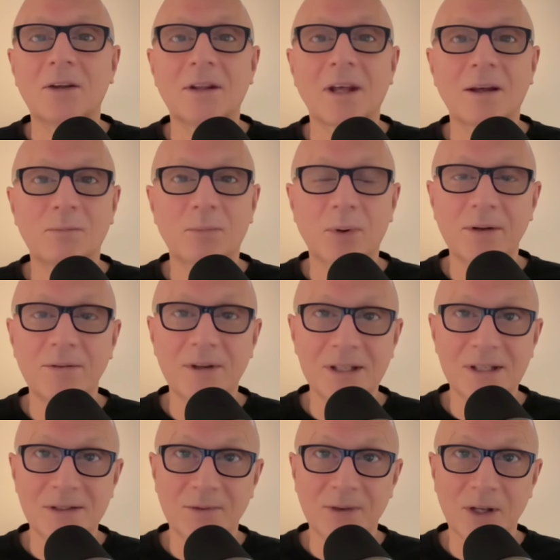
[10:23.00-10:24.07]
that
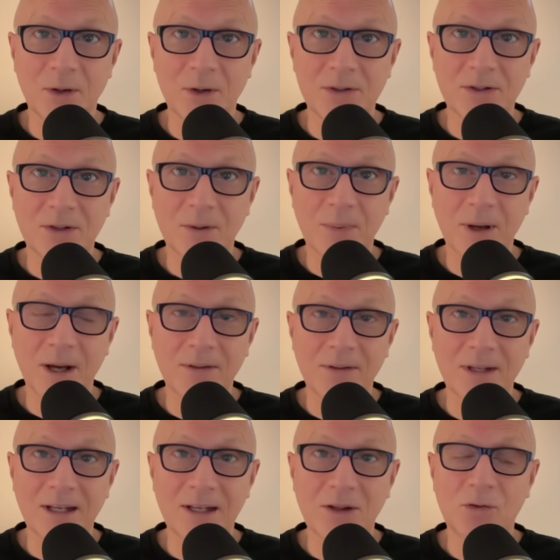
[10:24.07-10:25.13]
previous video I did about
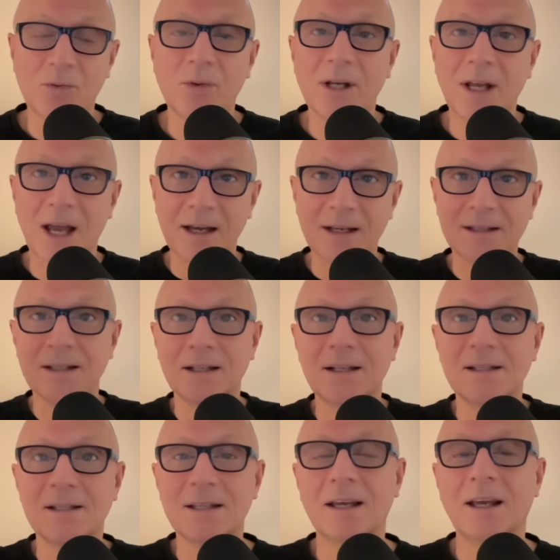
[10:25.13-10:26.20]
the three
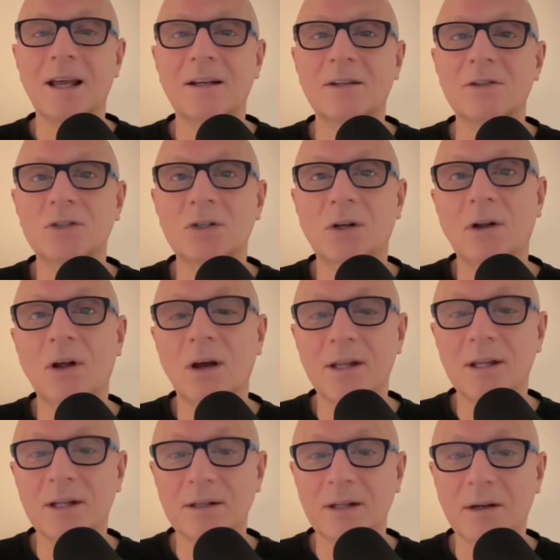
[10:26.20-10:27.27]
accidents they had in July
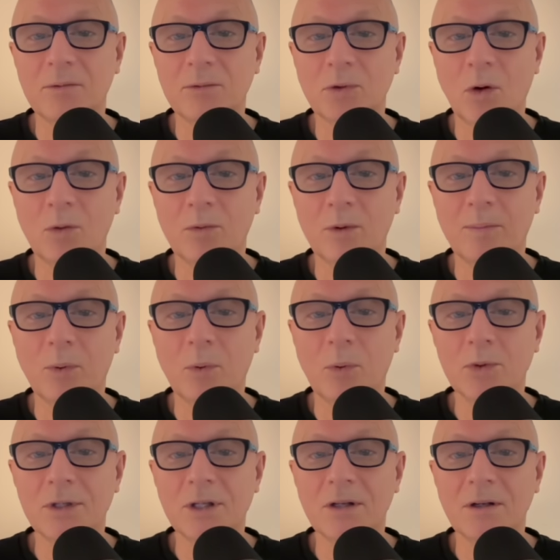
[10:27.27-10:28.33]
that they're not
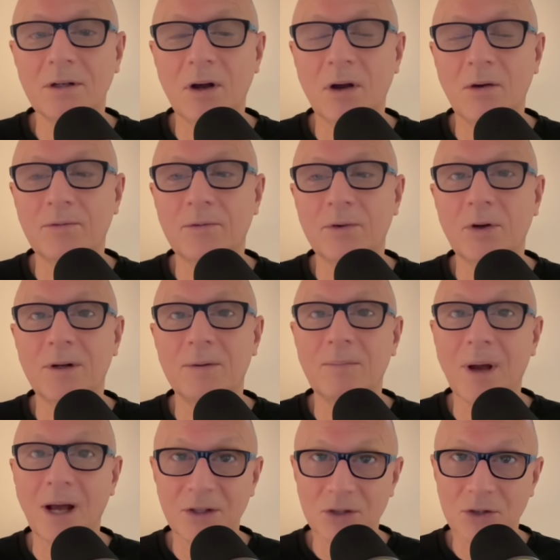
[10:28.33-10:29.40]
reporting very
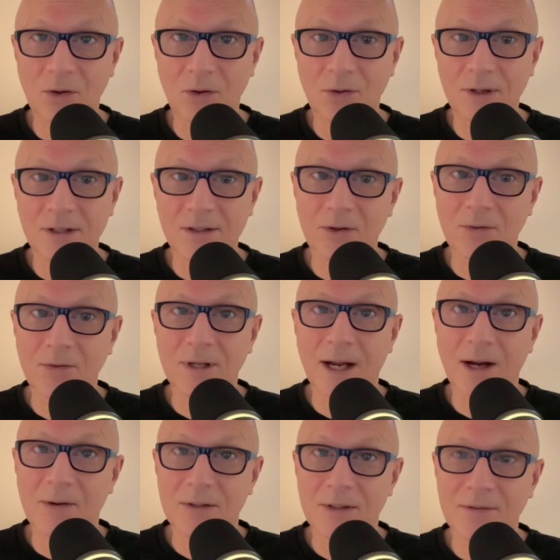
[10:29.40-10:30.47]
much on. There's no
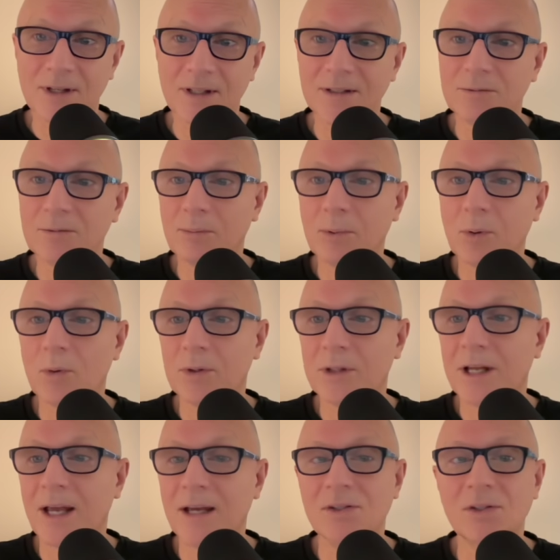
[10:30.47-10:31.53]
narrative. They did report
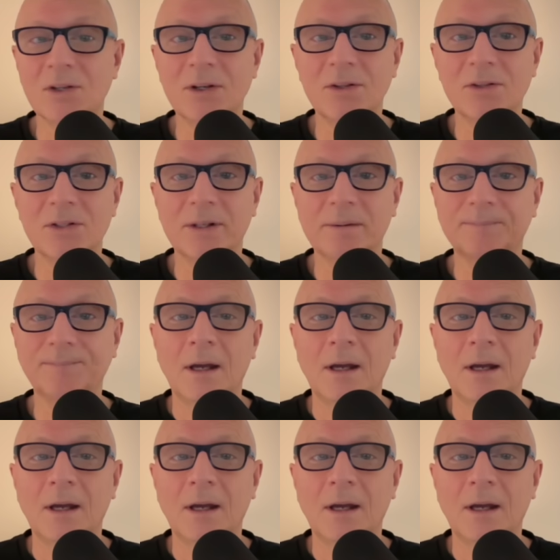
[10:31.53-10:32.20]
the accidents.